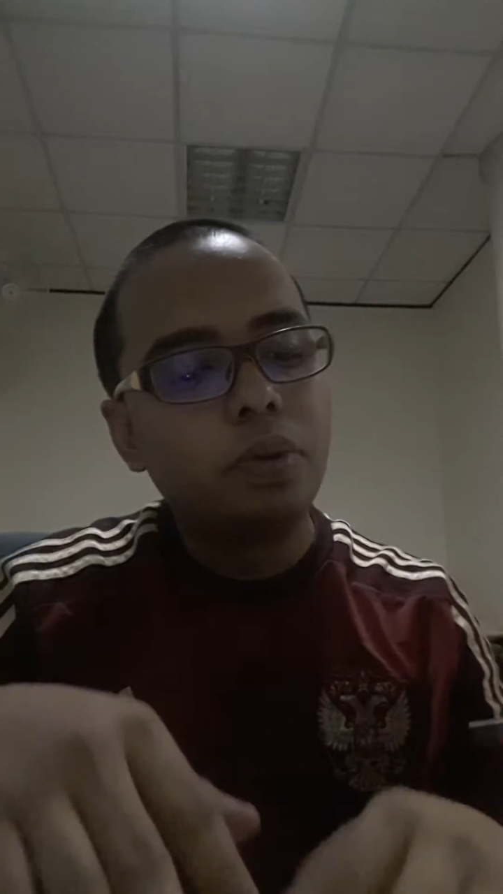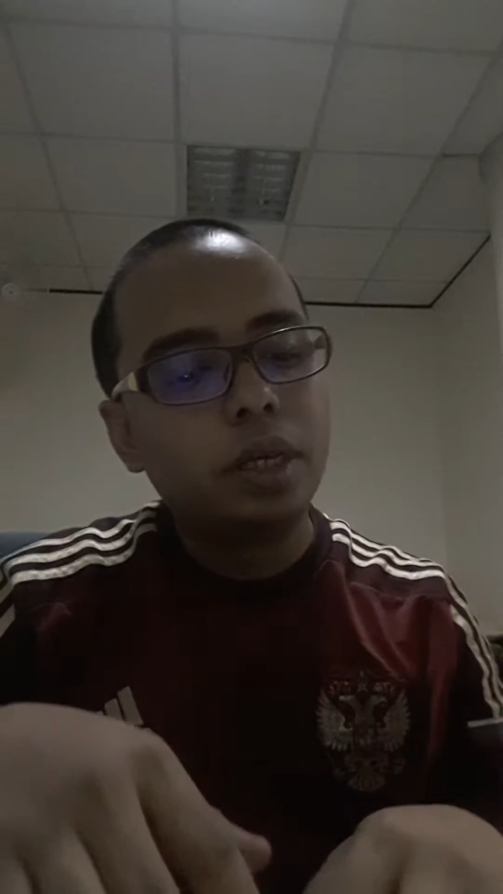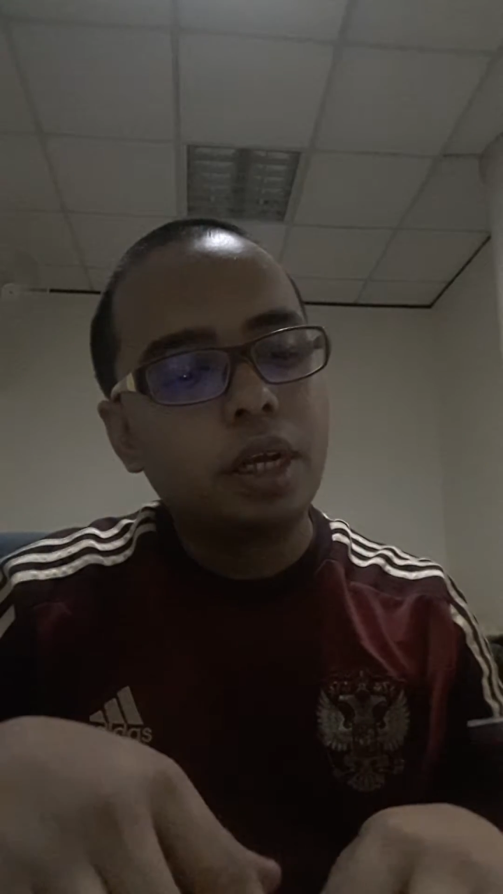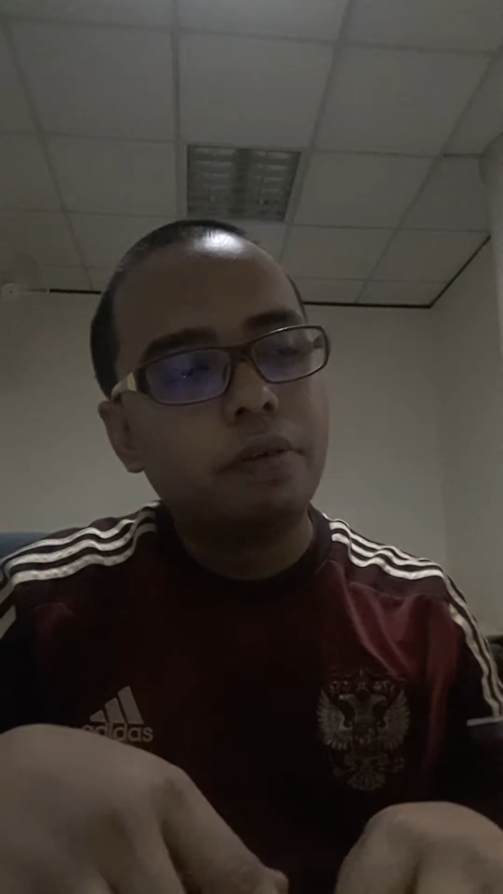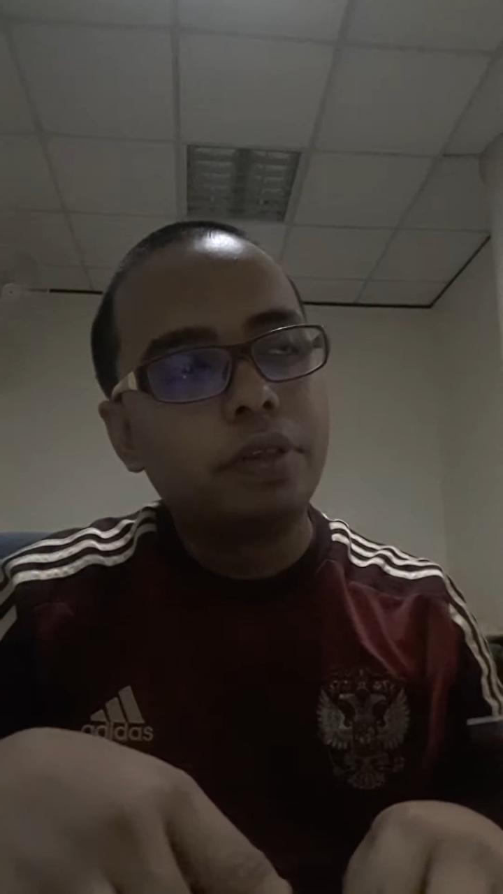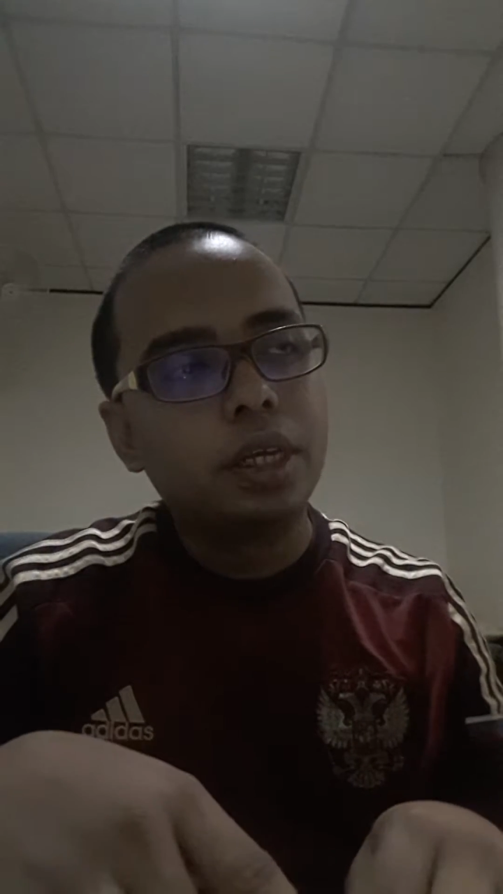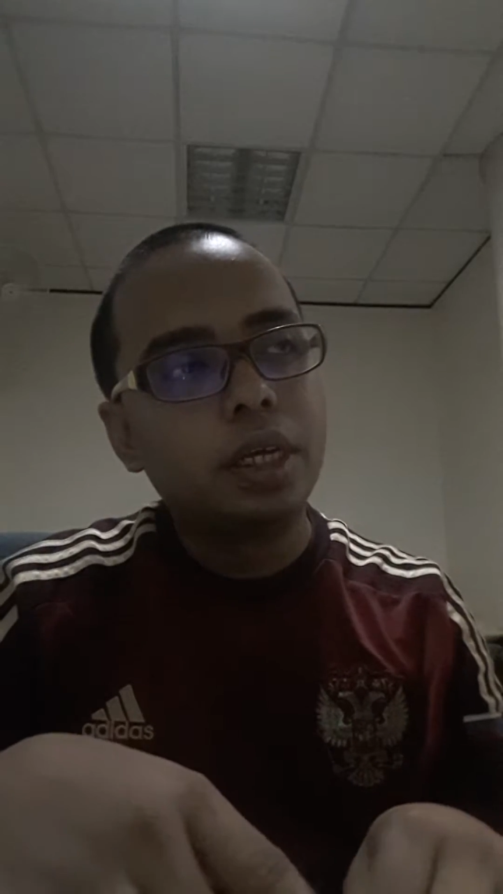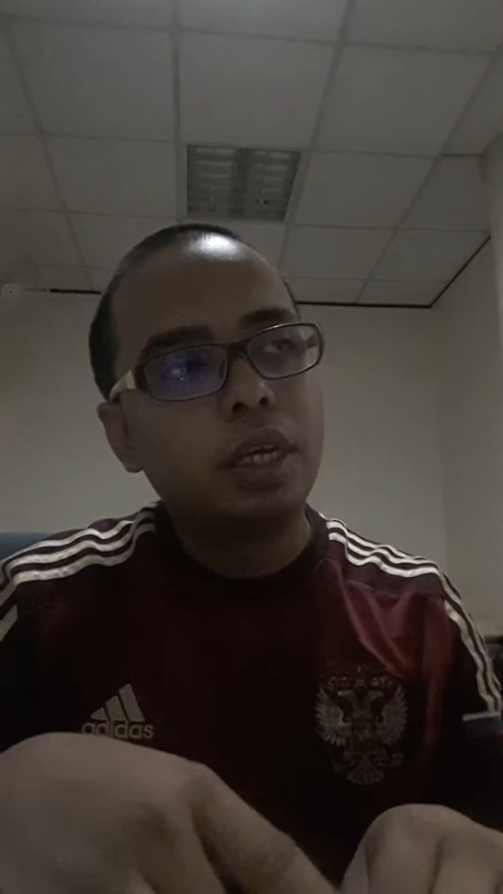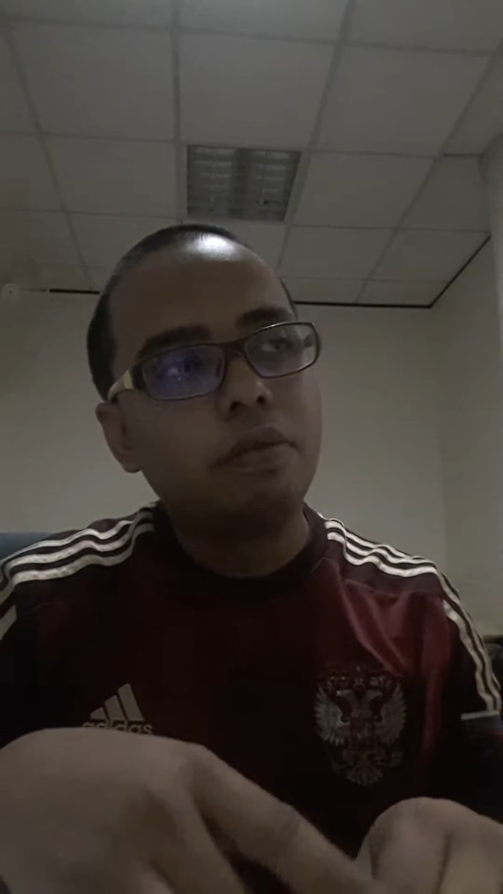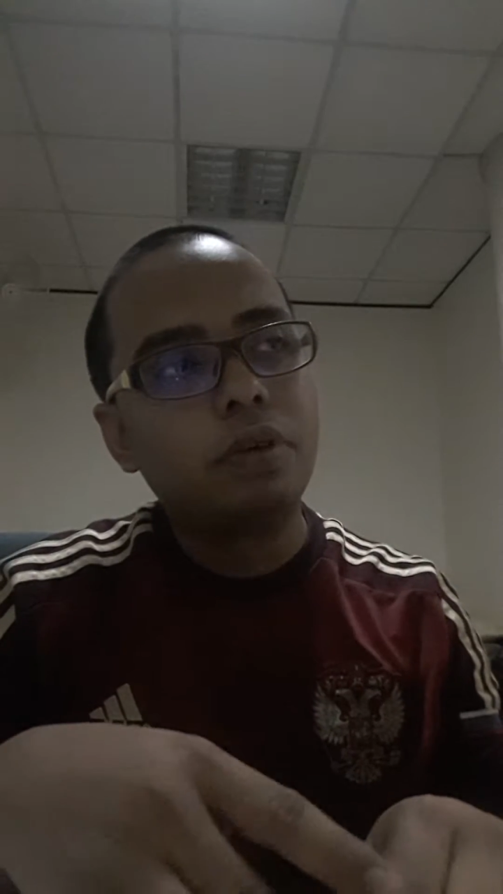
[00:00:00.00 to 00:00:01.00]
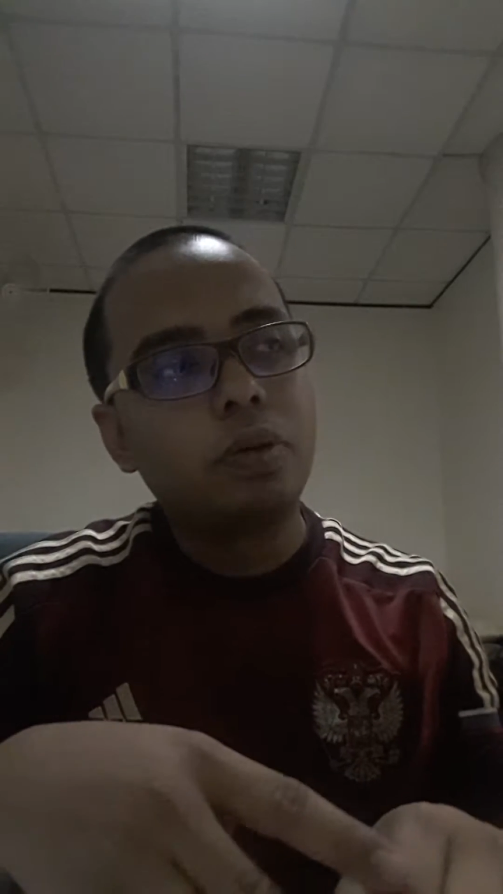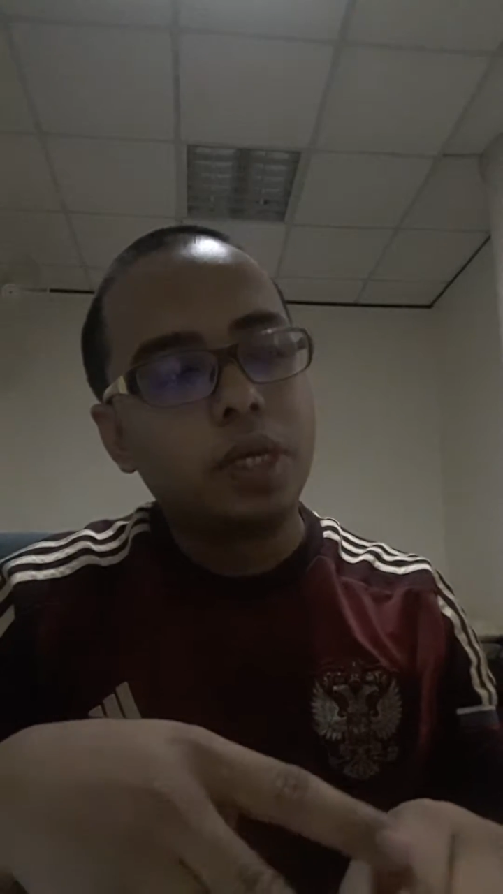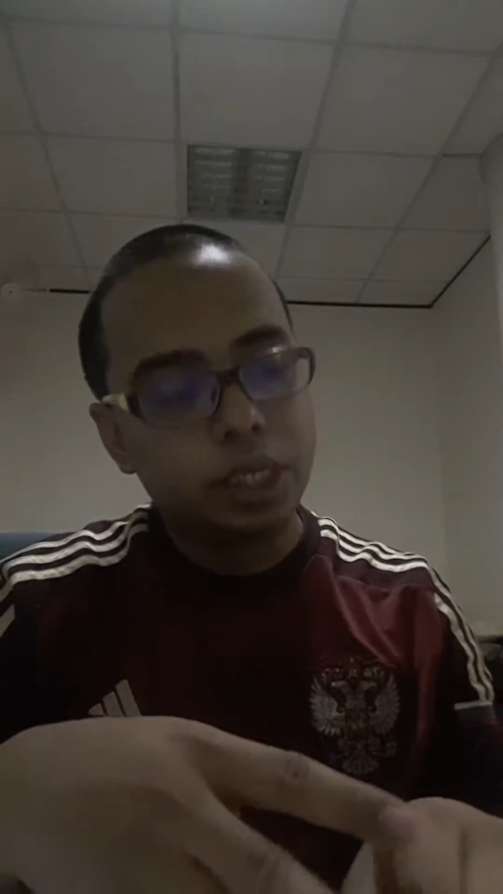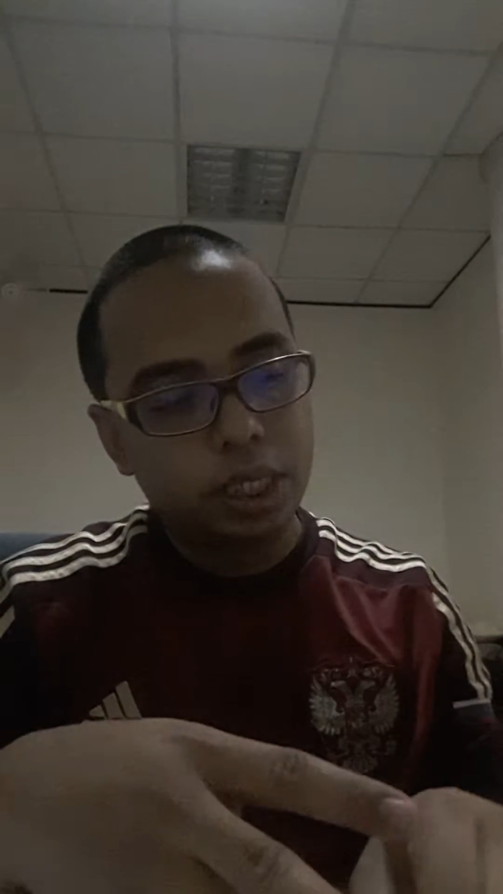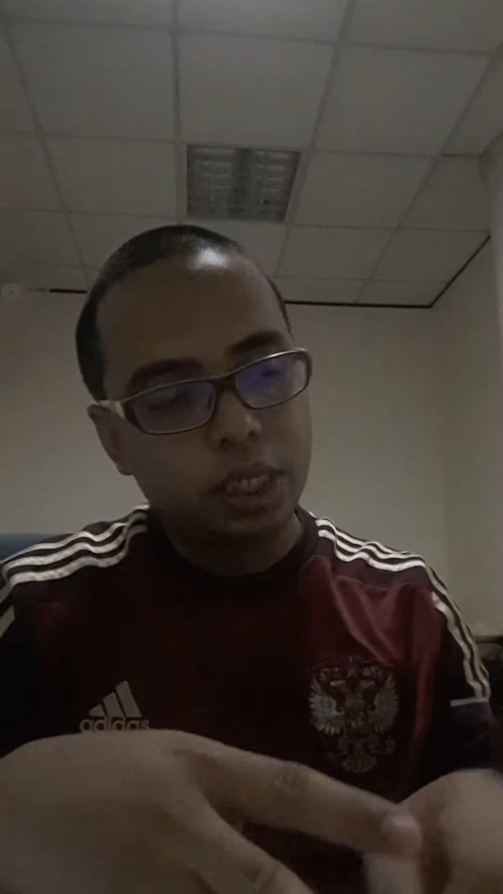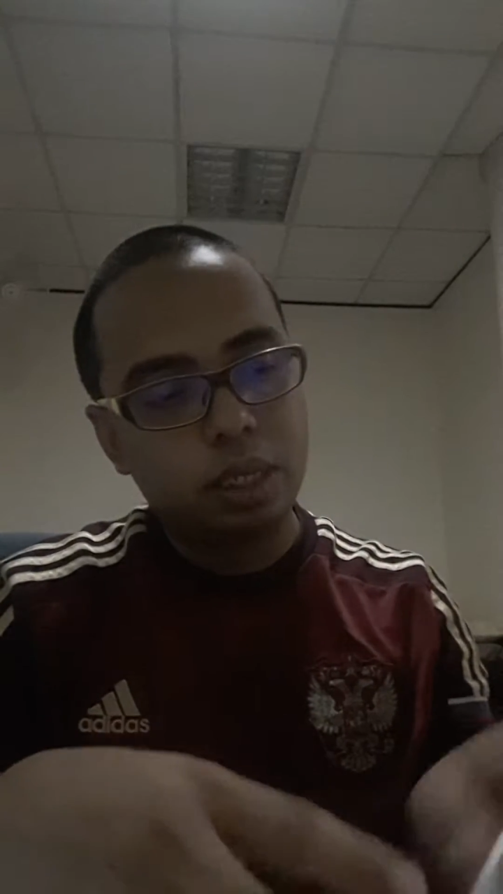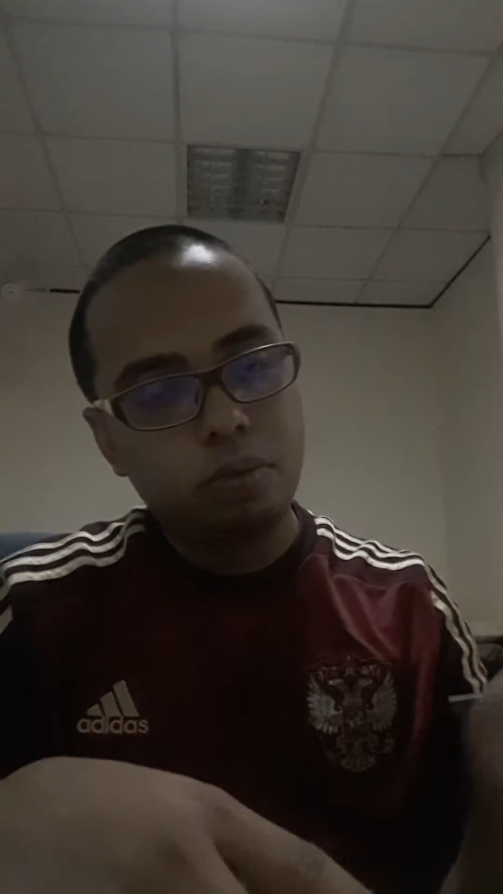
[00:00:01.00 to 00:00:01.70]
weeks after evacuation.